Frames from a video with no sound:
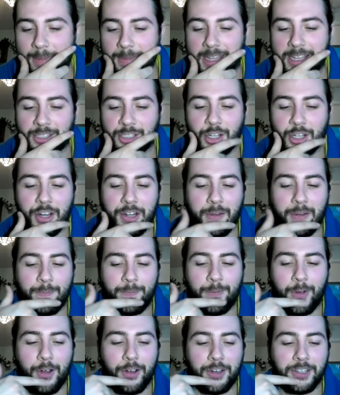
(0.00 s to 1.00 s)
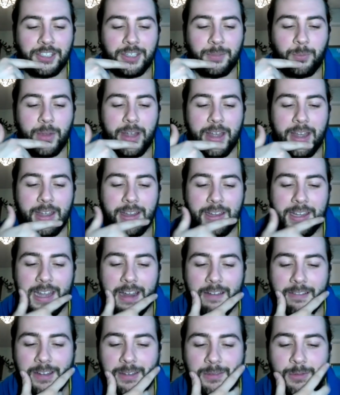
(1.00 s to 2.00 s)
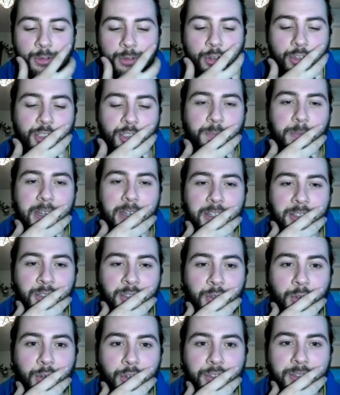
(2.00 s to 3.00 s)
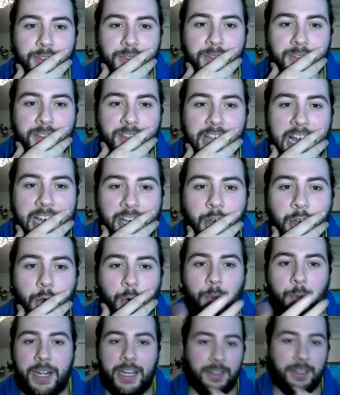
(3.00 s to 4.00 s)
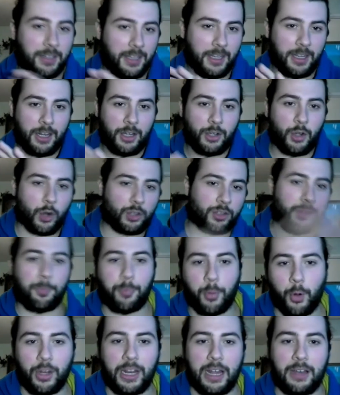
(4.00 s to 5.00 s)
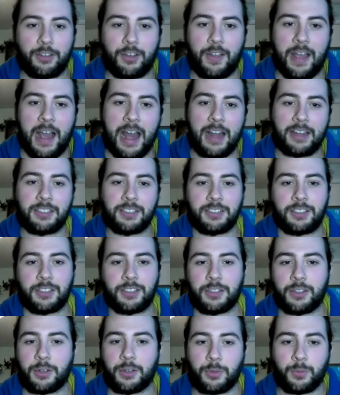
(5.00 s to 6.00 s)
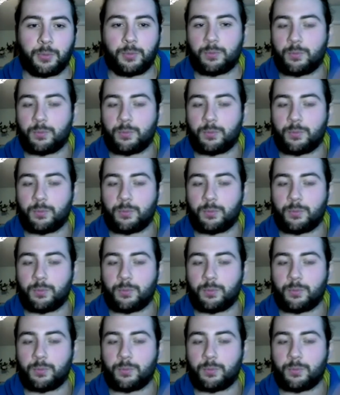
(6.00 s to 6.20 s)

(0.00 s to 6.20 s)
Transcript: against Nottingham Forest and where Gary Crosby scored that goal when he knocked the ball out of your hand, you know?